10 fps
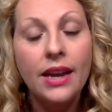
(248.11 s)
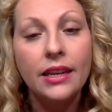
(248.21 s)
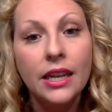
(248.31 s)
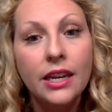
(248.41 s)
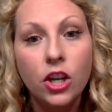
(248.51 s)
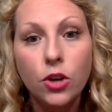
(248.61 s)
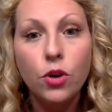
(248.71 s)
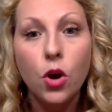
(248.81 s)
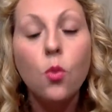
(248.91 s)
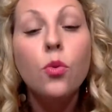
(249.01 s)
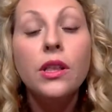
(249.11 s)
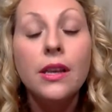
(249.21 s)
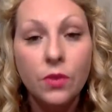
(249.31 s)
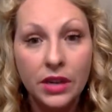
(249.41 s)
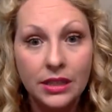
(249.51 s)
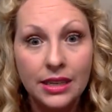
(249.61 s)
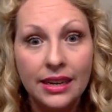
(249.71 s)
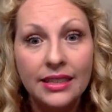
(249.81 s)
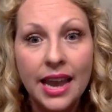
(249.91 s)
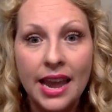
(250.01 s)
and letting you know really what it's going
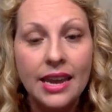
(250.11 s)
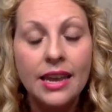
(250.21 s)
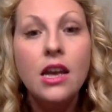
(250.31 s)
to take.